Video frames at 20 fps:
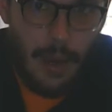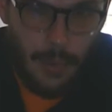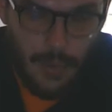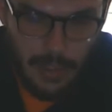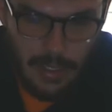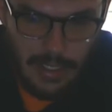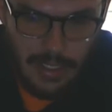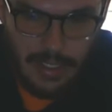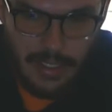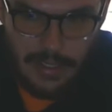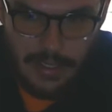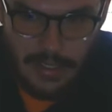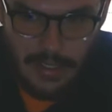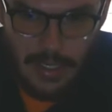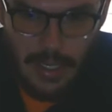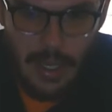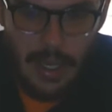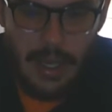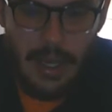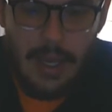at least,
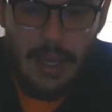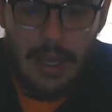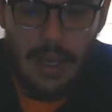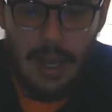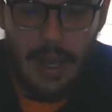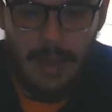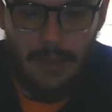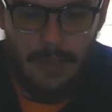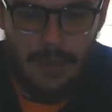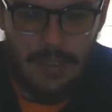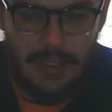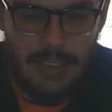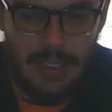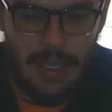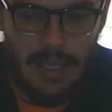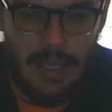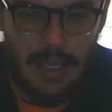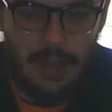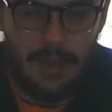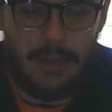I would
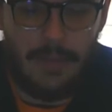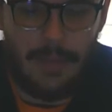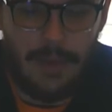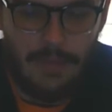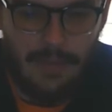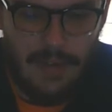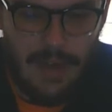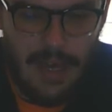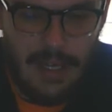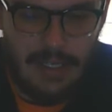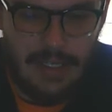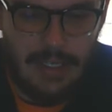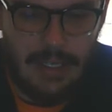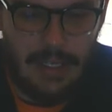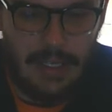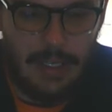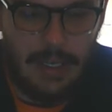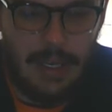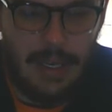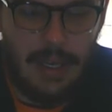say intermittent
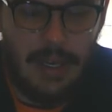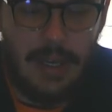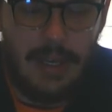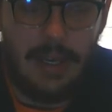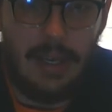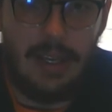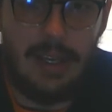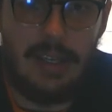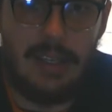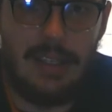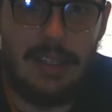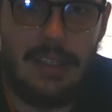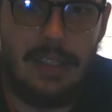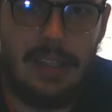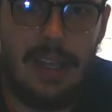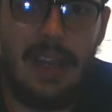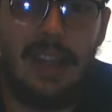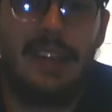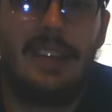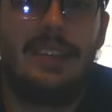fasting is
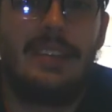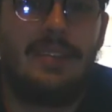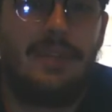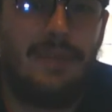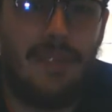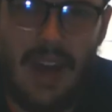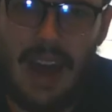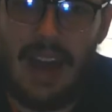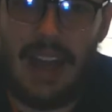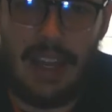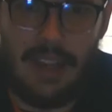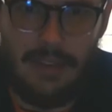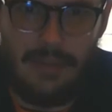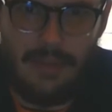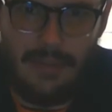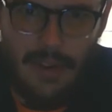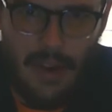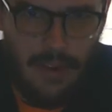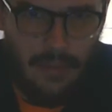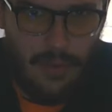at least fine
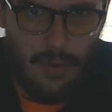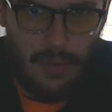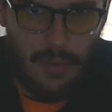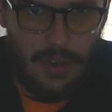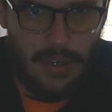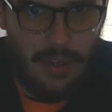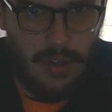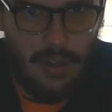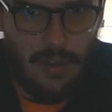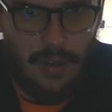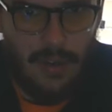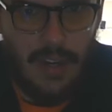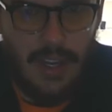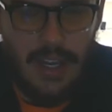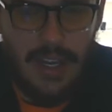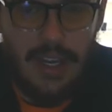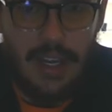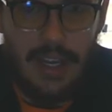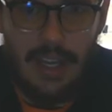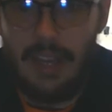for everyone to do,
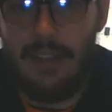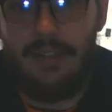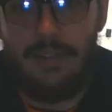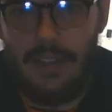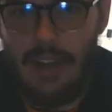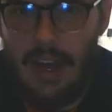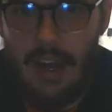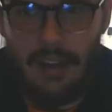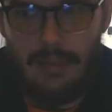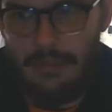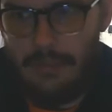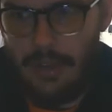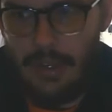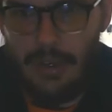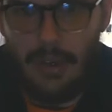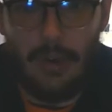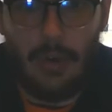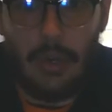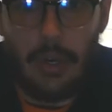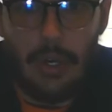if not, you
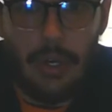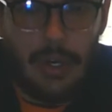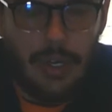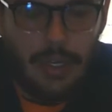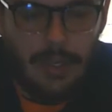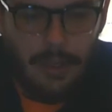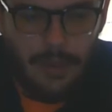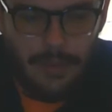know, good.